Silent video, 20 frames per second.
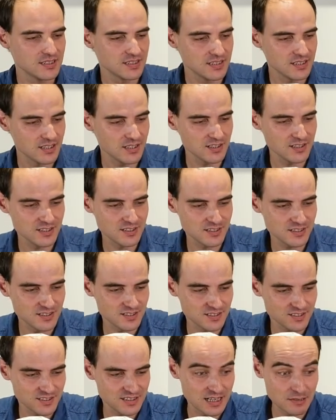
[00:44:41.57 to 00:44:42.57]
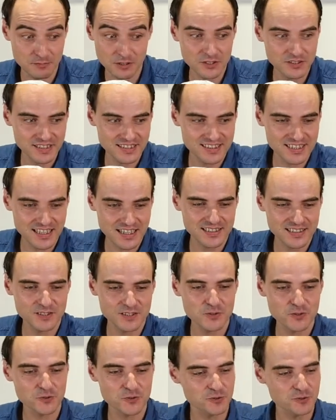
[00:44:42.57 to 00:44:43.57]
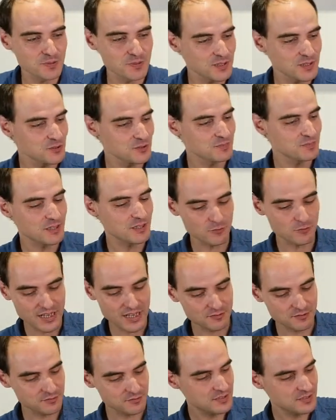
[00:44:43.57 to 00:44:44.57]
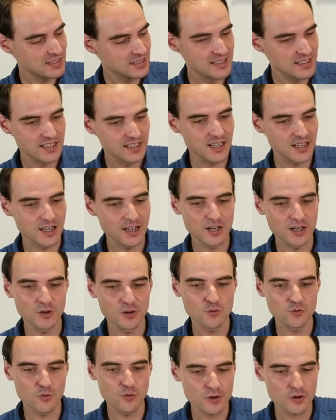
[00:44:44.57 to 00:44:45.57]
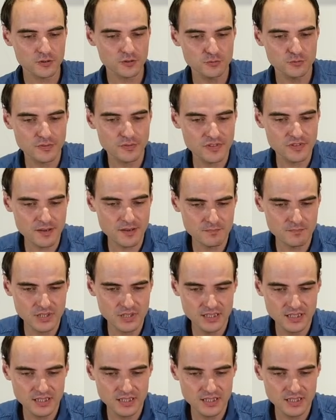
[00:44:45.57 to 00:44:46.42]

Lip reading: I'm not exactly sure because my wife worked with them.